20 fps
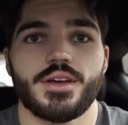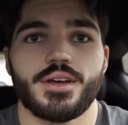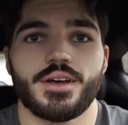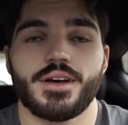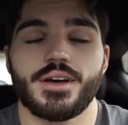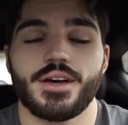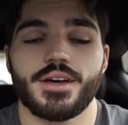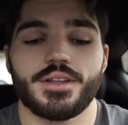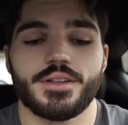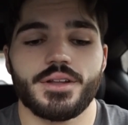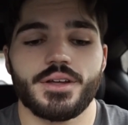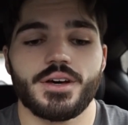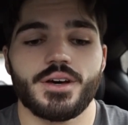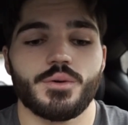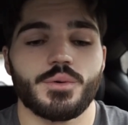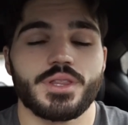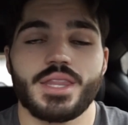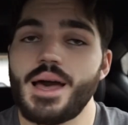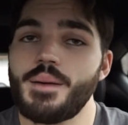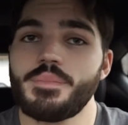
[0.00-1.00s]
And
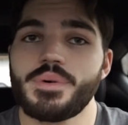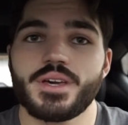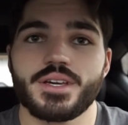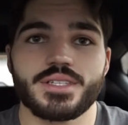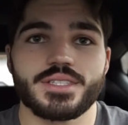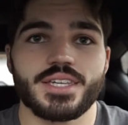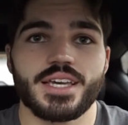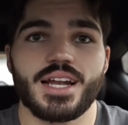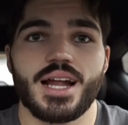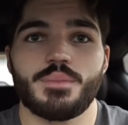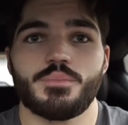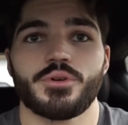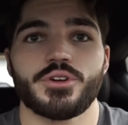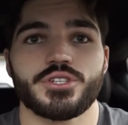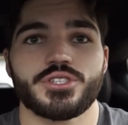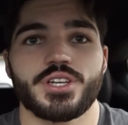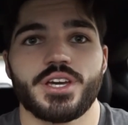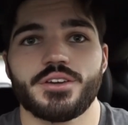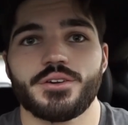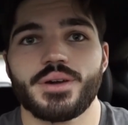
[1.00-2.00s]
with that being said, I
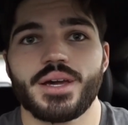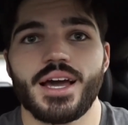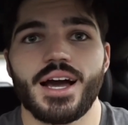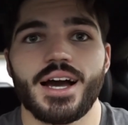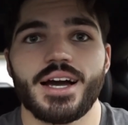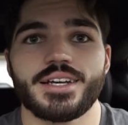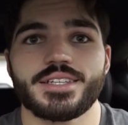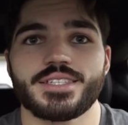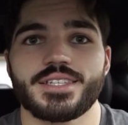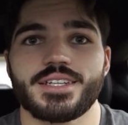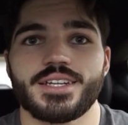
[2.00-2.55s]
appreciate you guys,